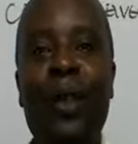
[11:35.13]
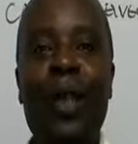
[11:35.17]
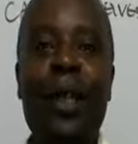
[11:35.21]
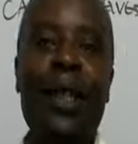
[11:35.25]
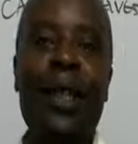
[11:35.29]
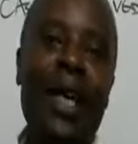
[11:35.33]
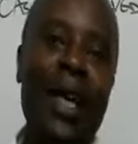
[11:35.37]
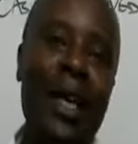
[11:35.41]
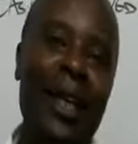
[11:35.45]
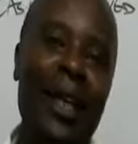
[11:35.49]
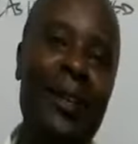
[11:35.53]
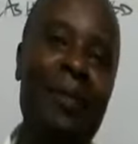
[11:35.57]

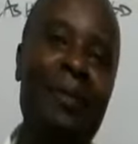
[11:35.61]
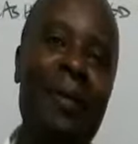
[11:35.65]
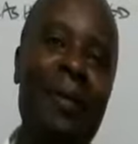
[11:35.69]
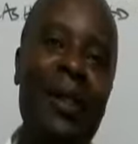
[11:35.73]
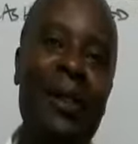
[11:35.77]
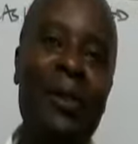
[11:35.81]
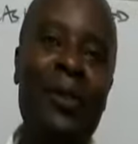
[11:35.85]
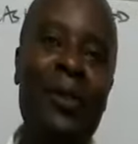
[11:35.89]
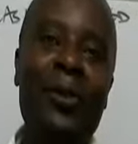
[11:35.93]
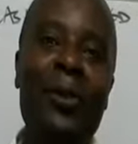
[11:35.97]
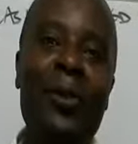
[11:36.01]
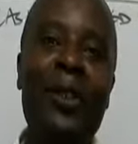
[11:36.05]
Direct
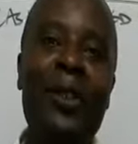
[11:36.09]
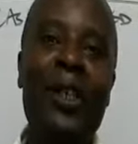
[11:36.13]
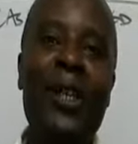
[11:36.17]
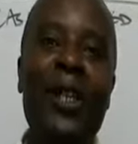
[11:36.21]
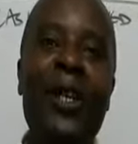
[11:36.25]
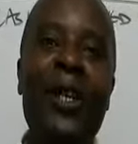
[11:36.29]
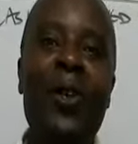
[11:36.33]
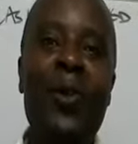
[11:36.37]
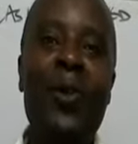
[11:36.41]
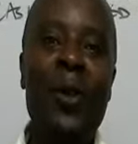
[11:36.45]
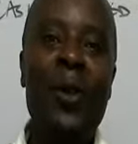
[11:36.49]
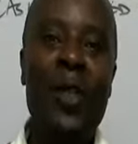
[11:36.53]
method.
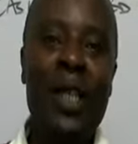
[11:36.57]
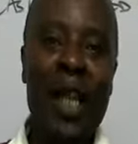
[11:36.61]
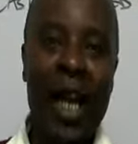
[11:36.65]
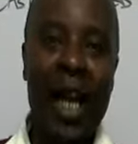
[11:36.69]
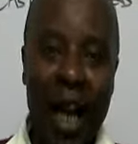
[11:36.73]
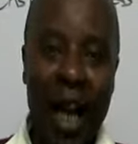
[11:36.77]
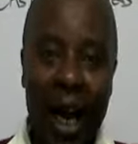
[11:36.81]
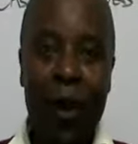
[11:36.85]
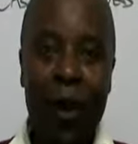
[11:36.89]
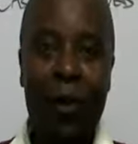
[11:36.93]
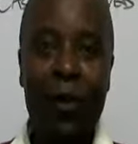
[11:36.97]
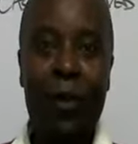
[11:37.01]
Which
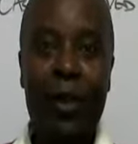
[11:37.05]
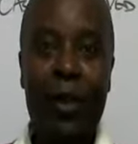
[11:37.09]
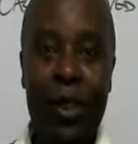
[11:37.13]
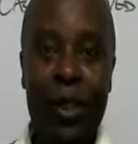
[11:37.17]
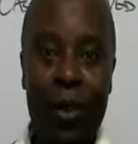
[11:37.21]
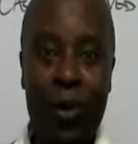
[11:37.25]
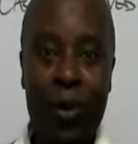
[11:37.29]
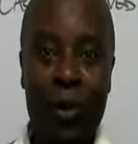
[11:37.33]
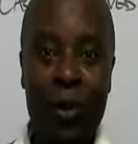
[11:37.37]
account do